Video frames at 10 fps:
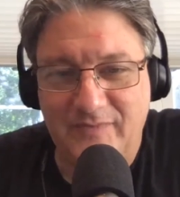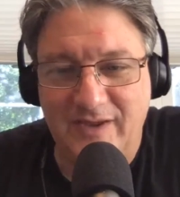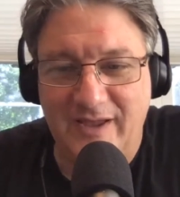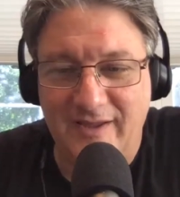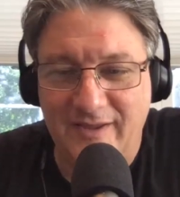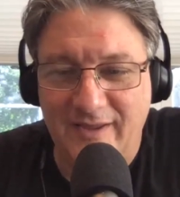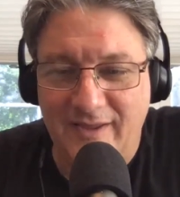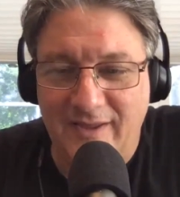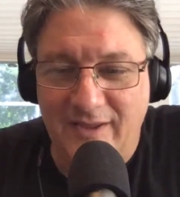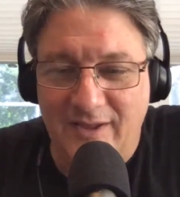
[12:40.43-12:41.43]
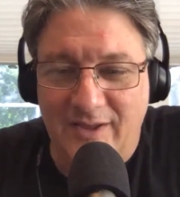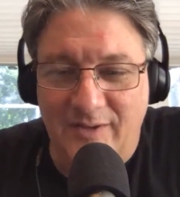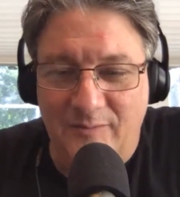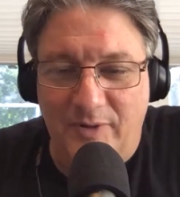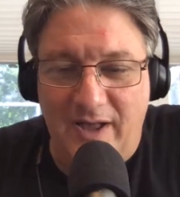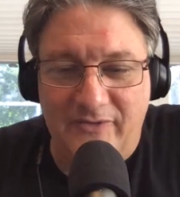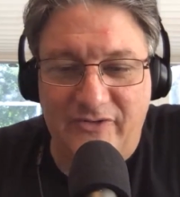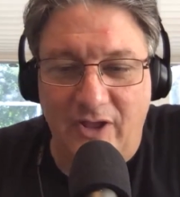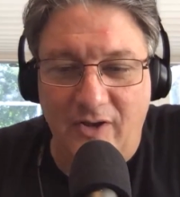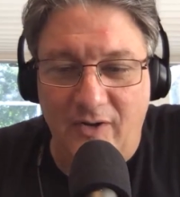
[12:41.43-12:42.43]
Yeah. But
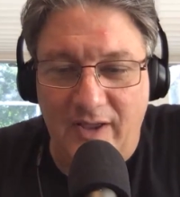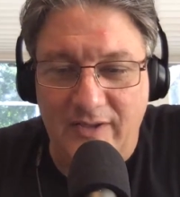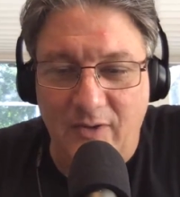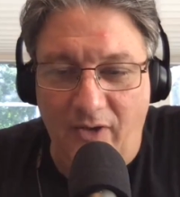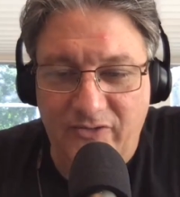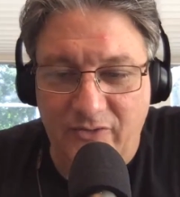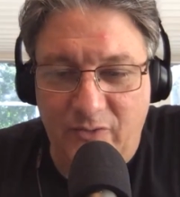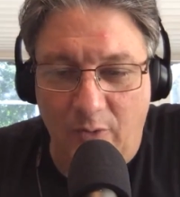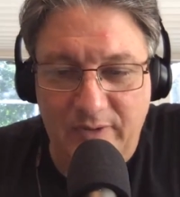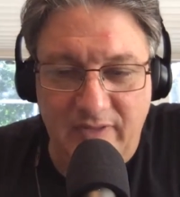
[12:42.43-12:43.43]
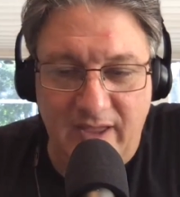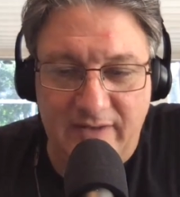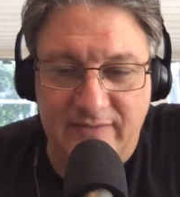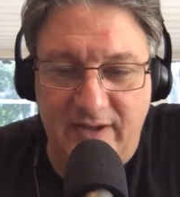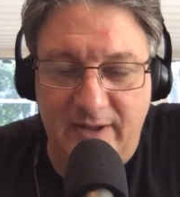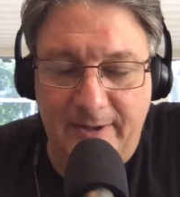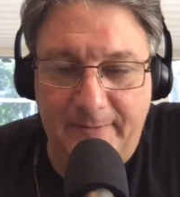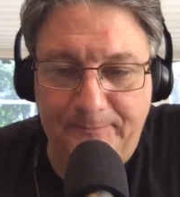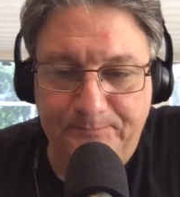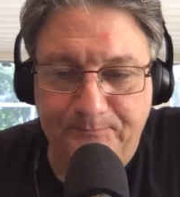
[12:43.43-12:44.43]
so you also told me that
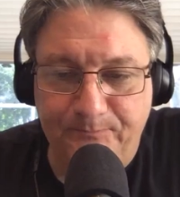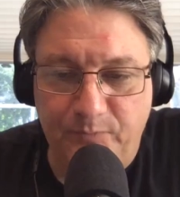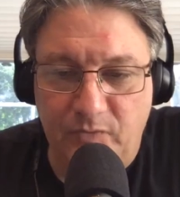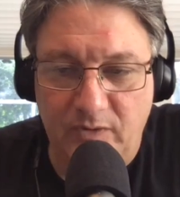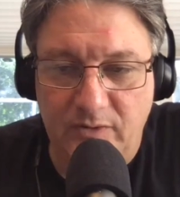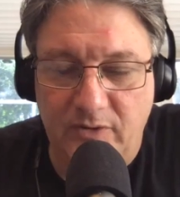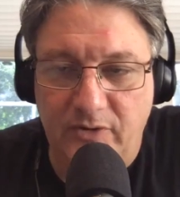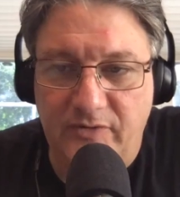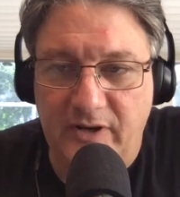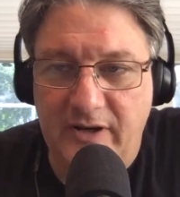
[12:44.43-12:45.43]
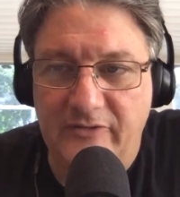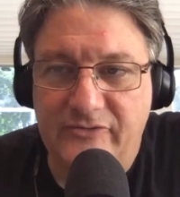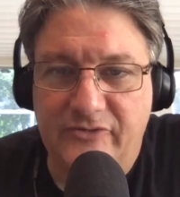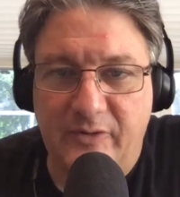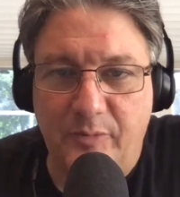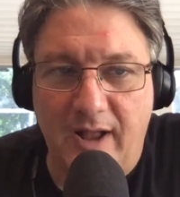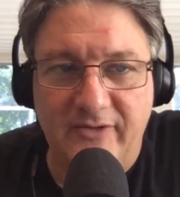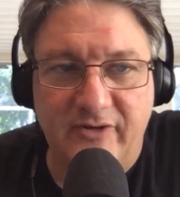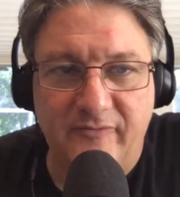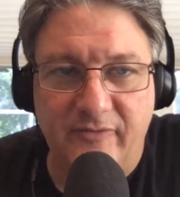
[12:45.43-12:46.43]
you did an interesting
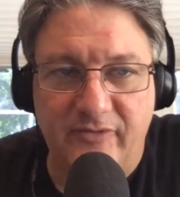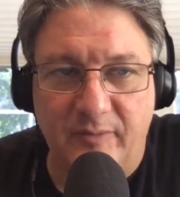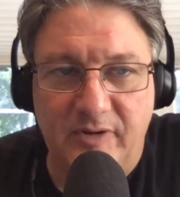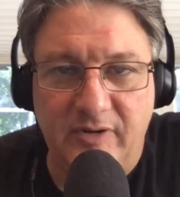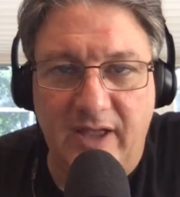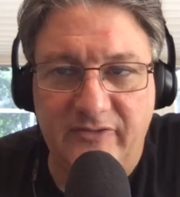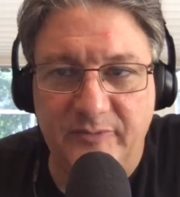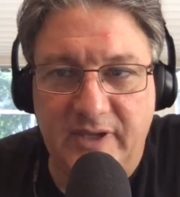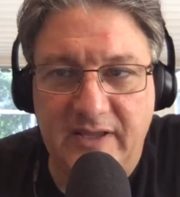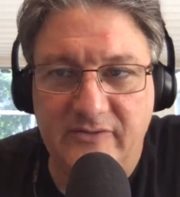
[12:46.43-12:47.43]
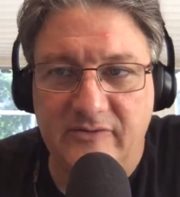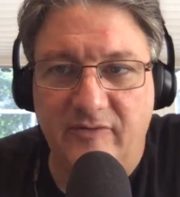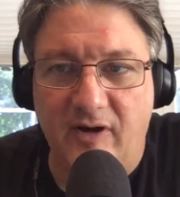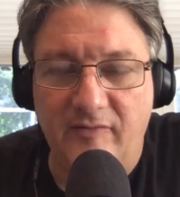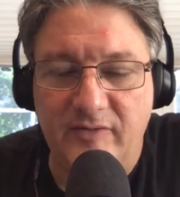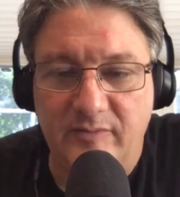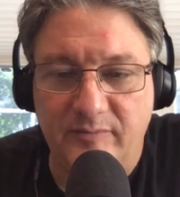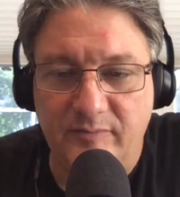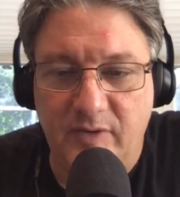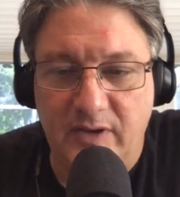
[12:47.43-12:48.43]
project for someone. You got some kids involved in
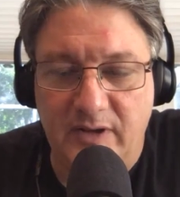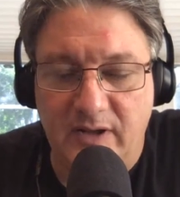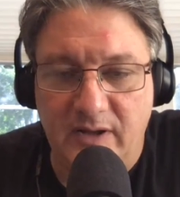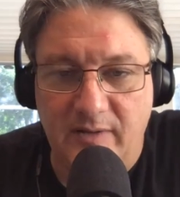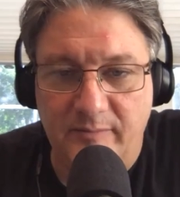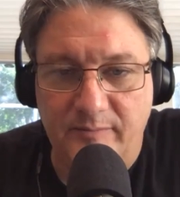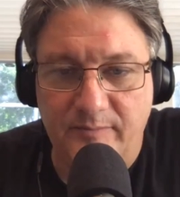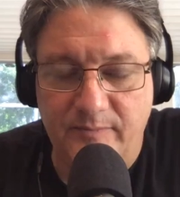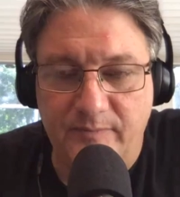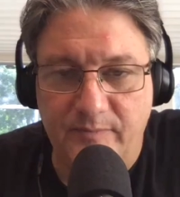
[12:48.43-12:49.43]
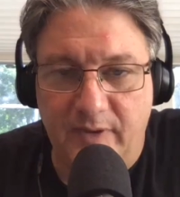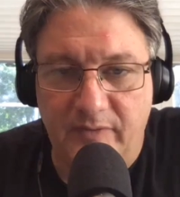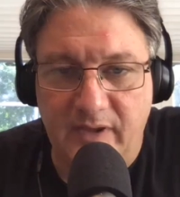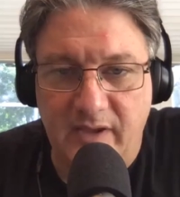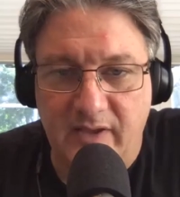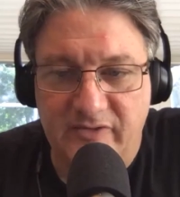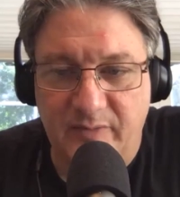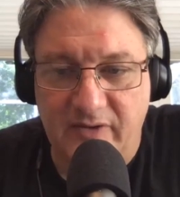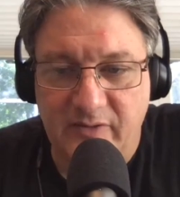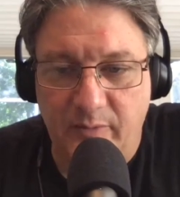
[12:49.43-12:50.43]
building and
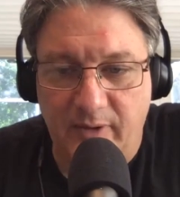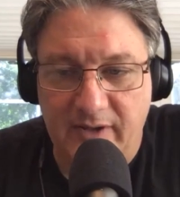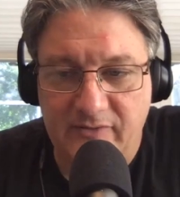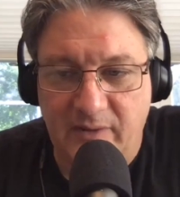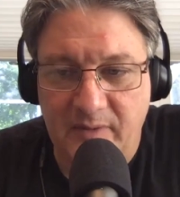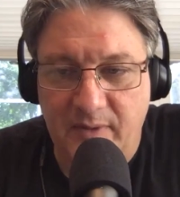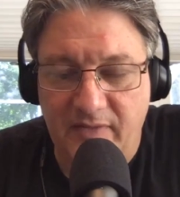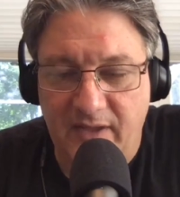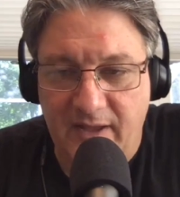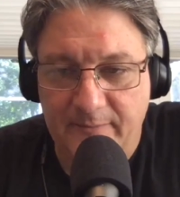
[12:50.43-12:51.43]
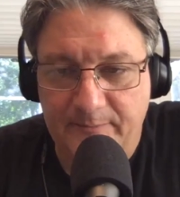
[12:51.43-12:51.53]
customizing bikes. Tell me about that.